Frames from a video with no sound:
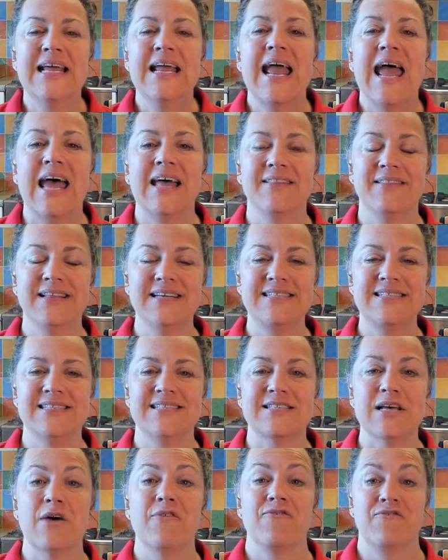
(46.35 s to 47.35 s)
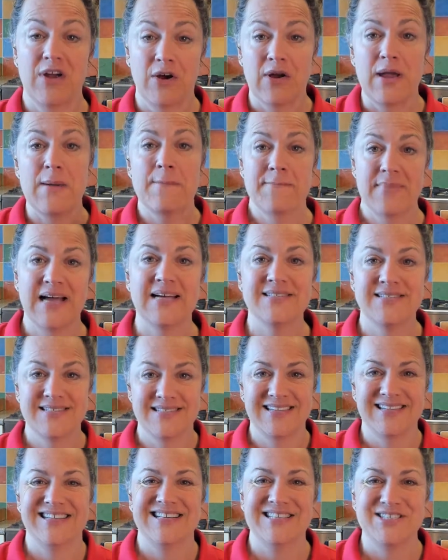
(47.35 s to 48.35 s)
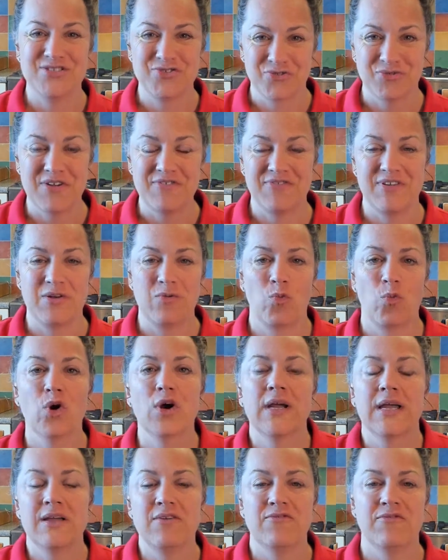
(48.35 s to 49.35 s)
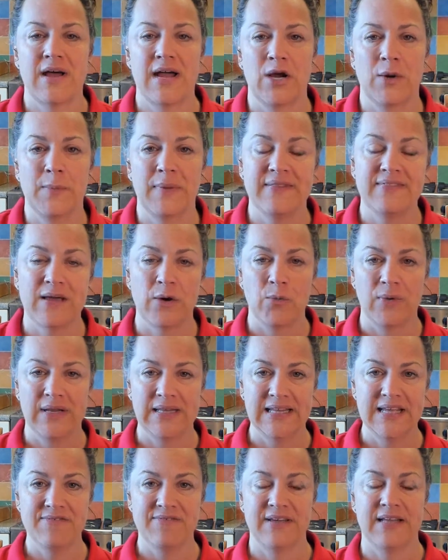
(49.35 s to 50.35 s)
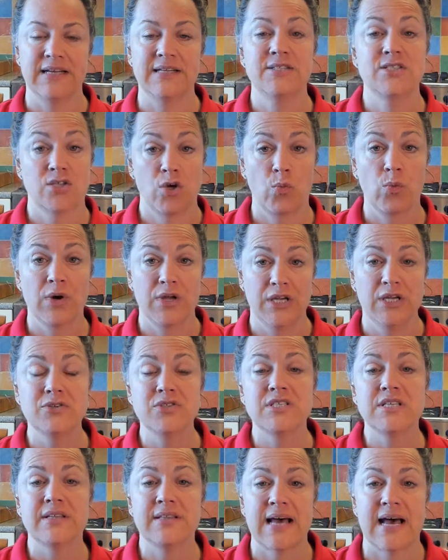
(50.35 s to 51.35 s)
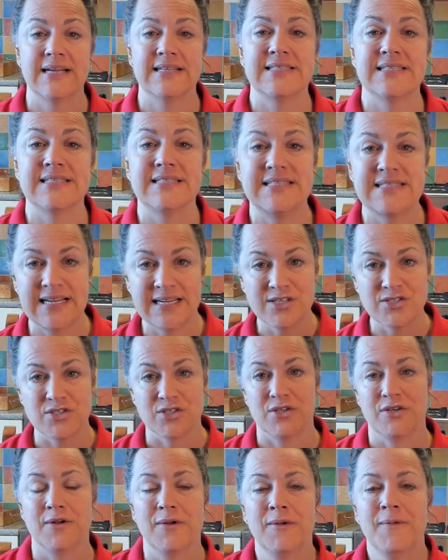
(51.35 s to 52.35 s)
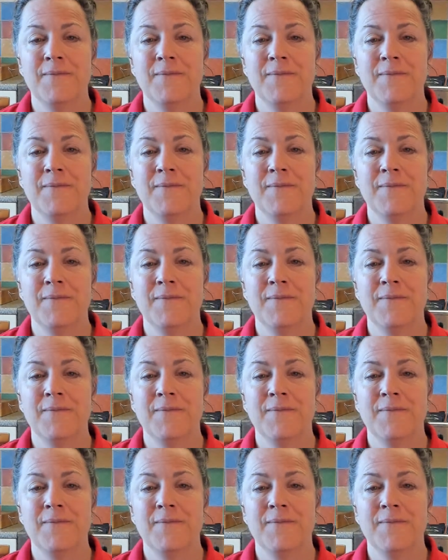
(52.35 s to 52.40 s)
And this is a very masculine driven work environment that we live in. And so we're used to that as a standard.